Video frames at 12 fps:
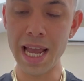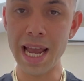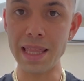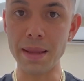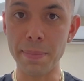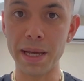
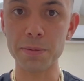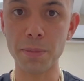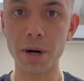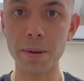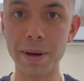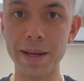And the best
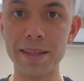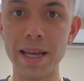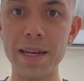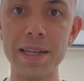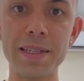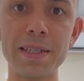part about
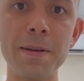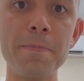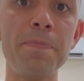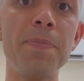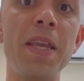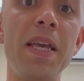that is,
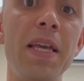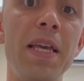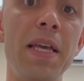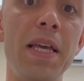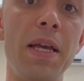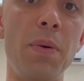
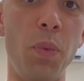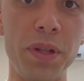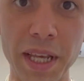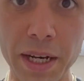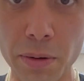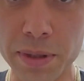what
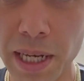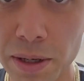they don't tell